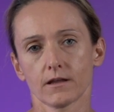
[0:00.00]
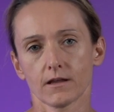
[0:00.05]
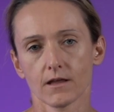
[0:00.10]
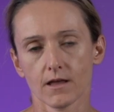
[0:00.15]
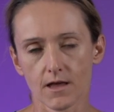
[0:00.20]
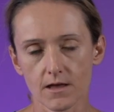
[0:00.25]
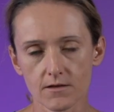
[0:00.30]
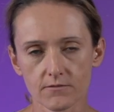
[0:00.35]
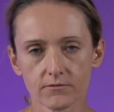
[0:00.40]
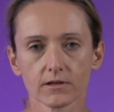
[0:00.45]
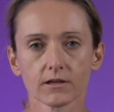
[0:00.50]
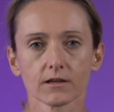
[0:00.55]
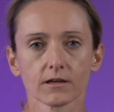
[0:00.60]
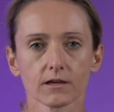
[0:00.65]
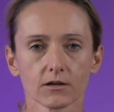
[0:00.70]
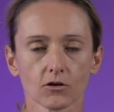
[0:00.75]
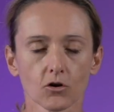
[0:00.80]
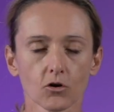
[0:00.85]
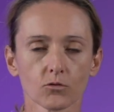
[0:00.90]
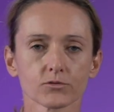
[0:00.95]
having
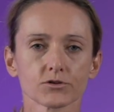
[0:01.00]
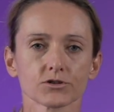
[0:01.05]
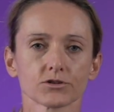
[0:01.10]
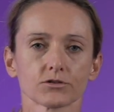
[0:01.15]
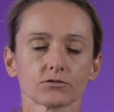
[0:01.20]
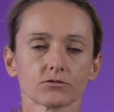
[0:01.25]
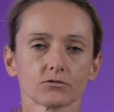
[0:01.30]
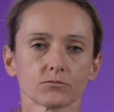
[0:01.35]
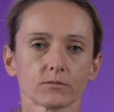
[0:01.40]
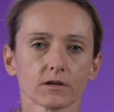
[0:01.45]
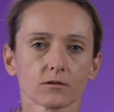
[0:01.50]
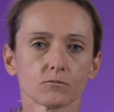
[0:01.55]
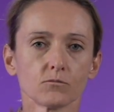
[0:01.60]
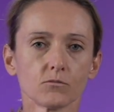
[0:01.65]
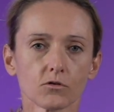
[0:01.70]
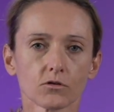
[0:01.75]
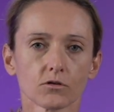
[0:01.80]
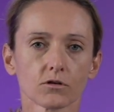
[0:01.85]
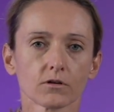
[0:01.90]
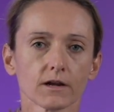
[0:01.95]
an option to make
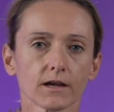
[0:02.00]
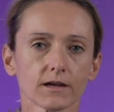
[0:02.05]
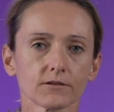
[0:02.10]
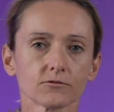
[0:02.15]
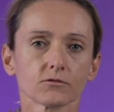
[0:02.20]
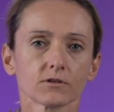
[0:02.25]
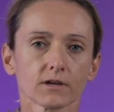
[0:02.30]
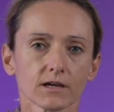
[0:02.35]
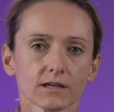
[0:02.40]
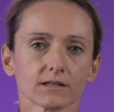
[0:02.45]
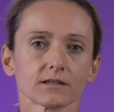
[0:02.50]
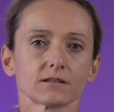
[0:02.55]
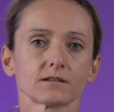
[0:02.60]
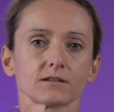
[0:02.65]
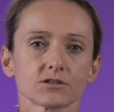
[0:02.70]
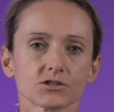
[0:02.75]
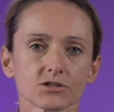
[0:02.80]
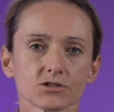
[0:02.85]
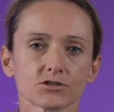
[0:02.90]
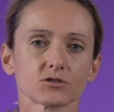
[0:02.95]
more educated
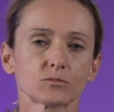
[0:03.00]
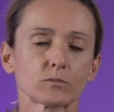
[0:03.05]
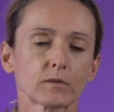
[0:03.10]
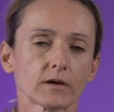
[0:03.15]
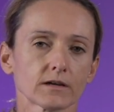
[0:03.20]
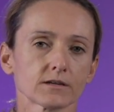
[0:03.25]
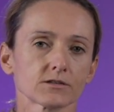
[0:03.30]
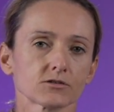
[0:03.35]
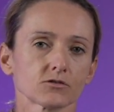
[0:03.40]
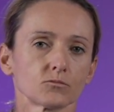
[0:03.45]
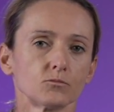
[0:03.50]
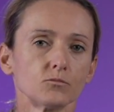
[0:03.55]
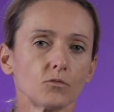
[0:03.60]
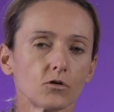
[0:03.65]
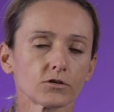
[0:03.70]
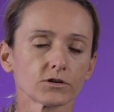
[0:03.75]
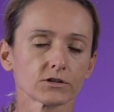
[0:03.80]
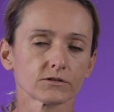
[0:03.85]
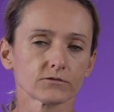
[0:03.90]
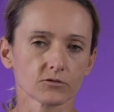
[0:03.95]
decision based on
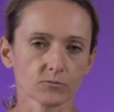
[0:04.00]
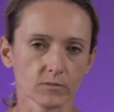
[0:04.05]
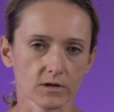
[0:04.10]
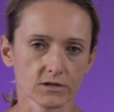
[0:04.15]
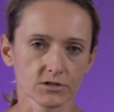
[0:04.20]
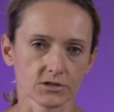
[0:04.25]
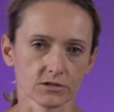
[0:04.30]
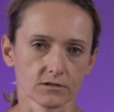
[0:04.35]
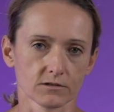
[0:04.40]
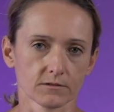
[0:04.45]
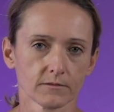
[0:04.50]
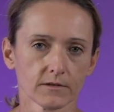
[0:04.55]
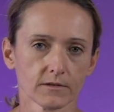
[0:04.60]
more information.